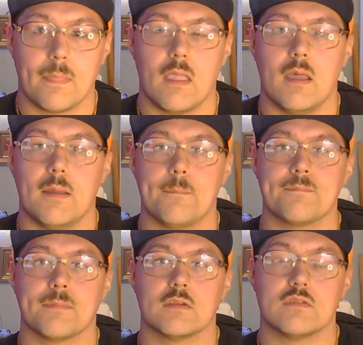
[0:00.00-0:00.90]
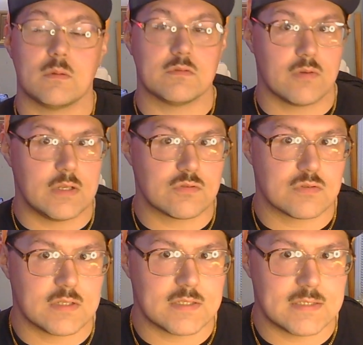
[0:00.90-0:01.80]
So that was very
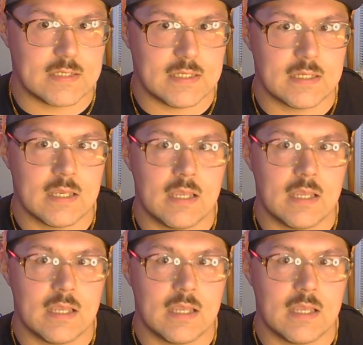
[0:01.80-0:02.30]
interesting to see.